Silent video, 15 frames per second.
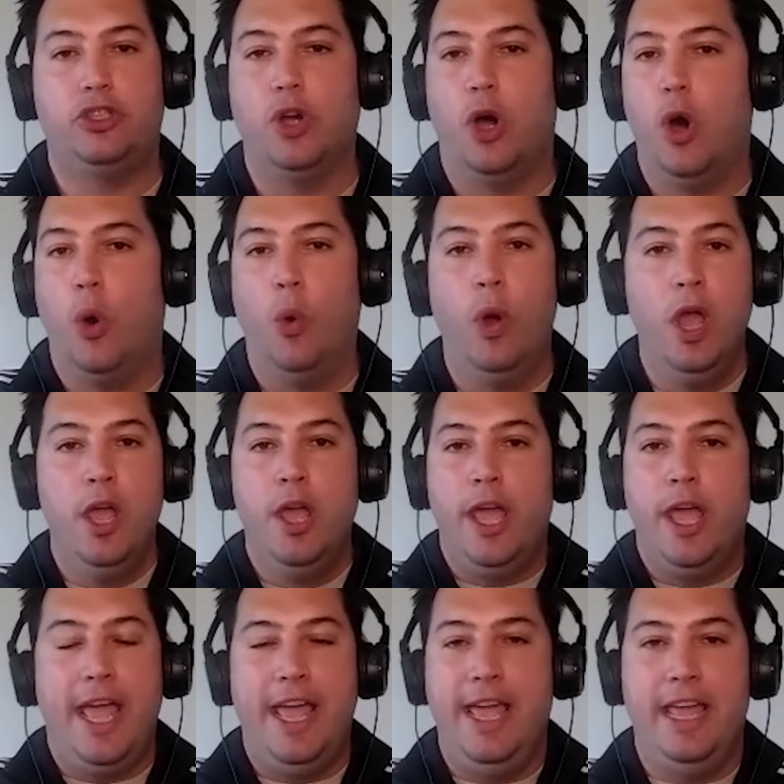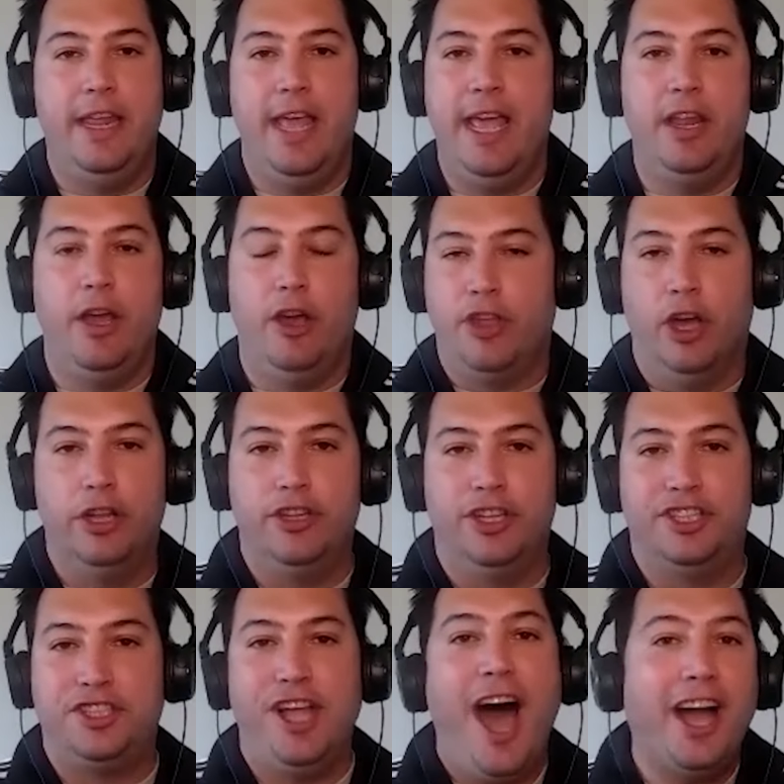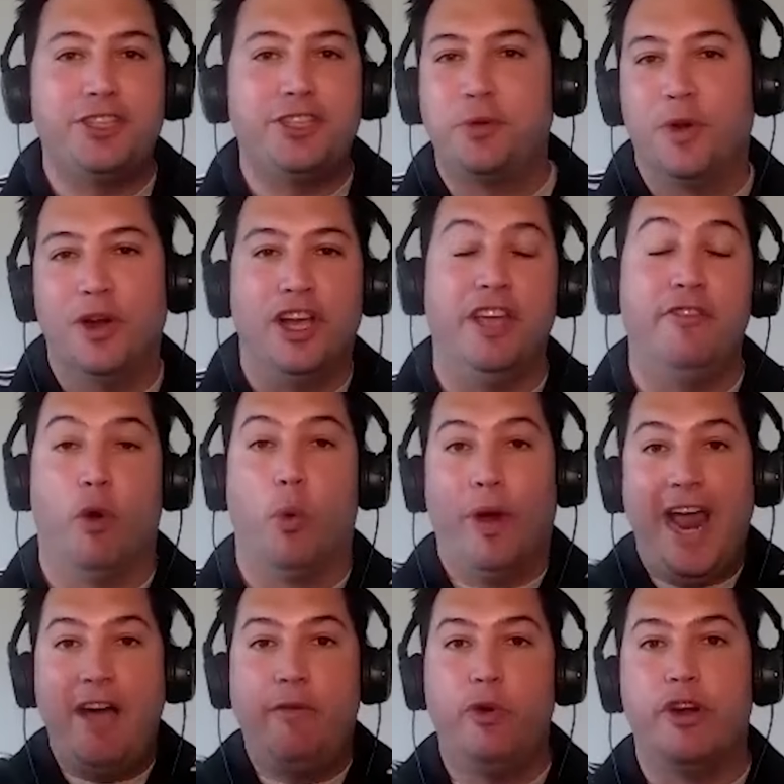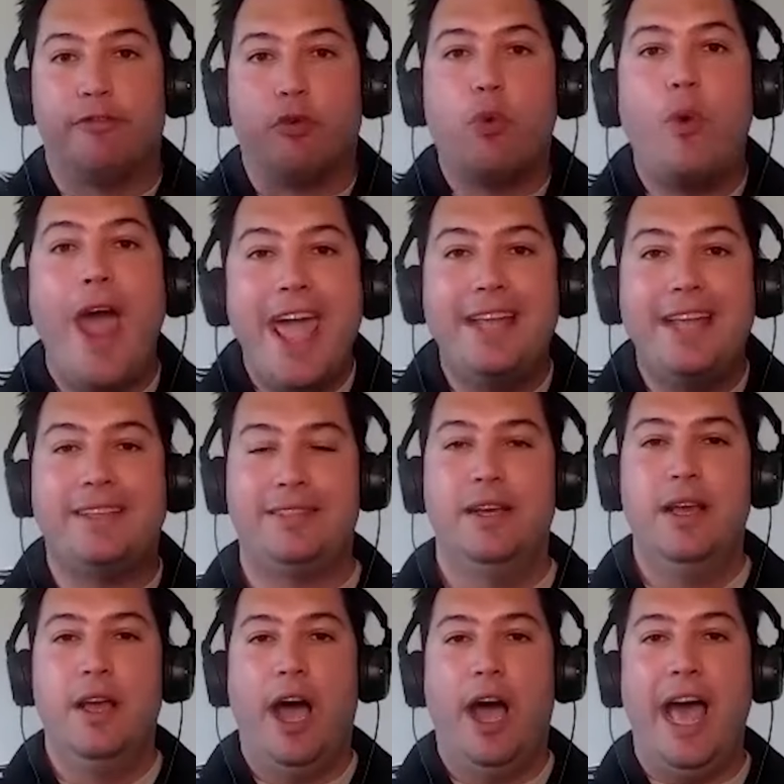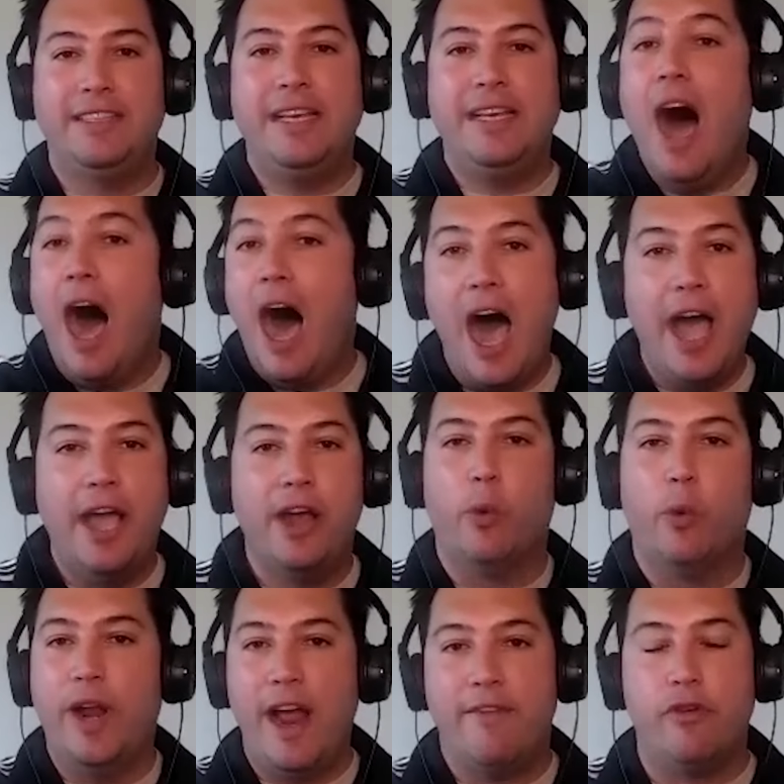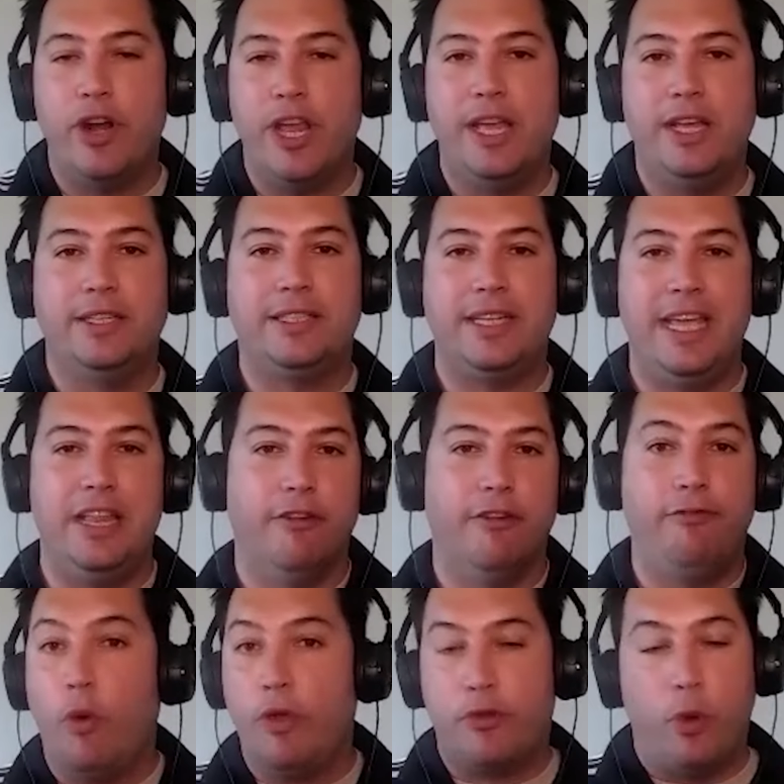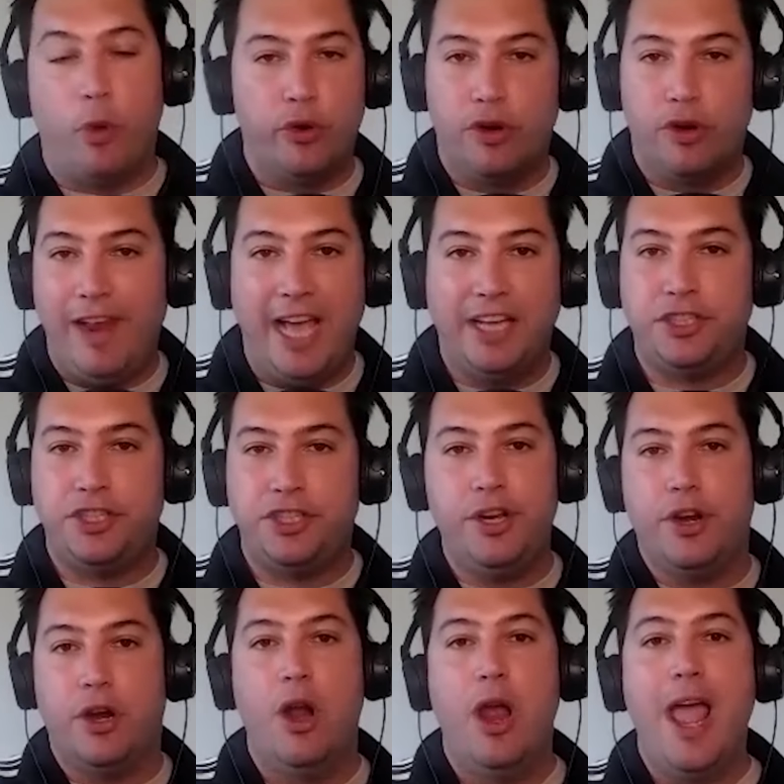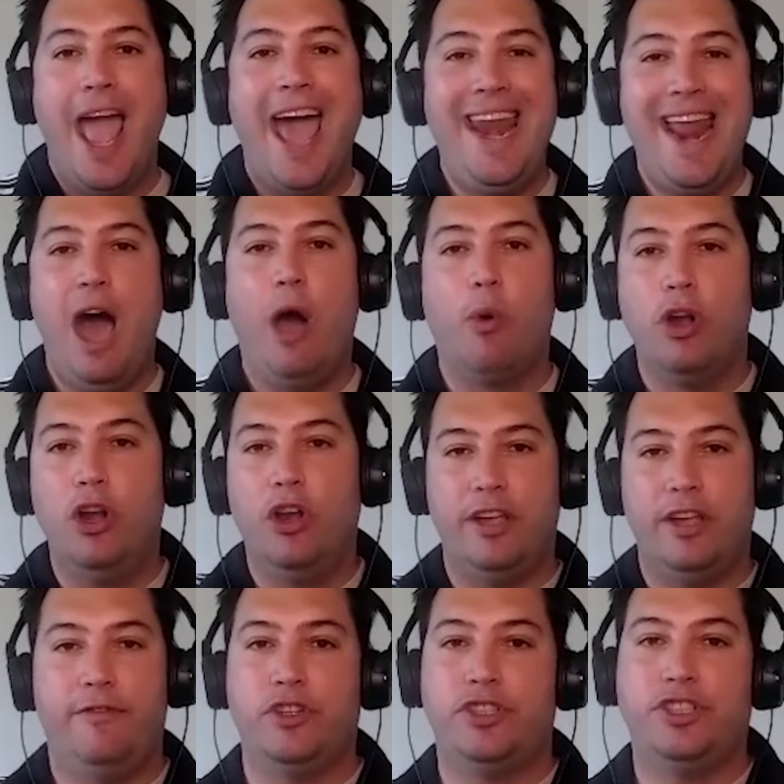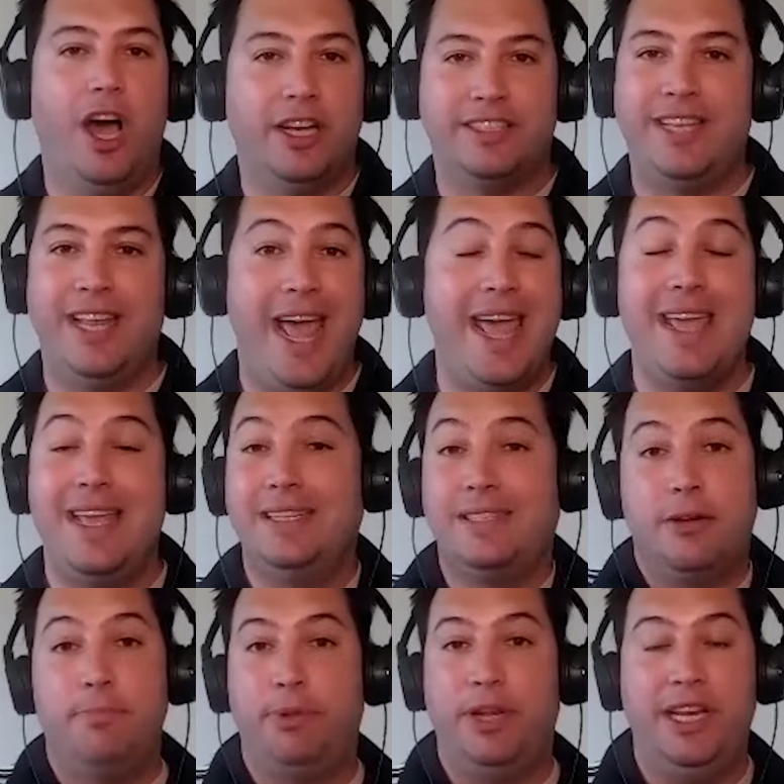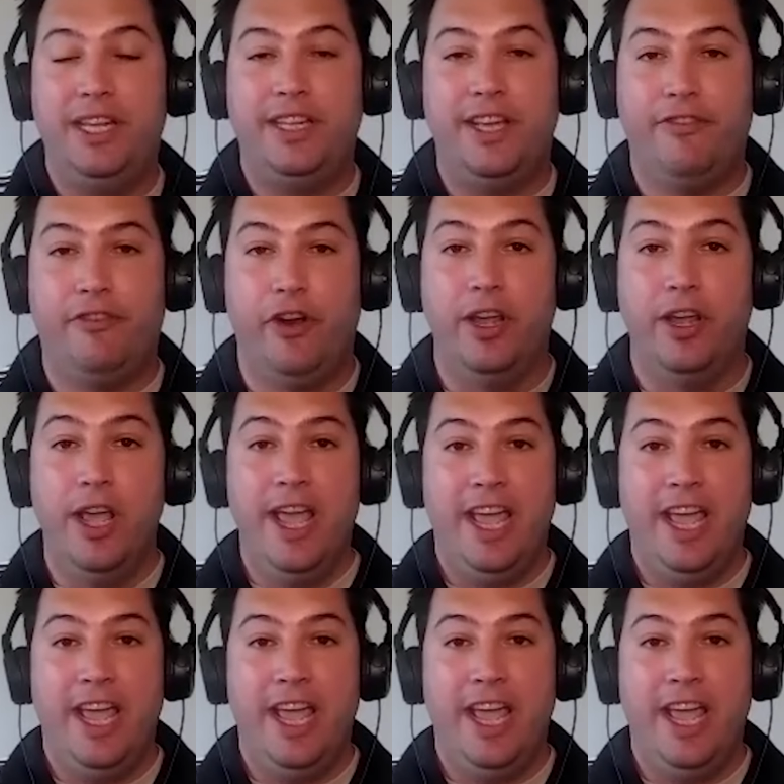So the stocks we were looking for, what I would have ranked as high or whatever it is in the fourth quarter of last year, and how we're looking for stocks today is completely different.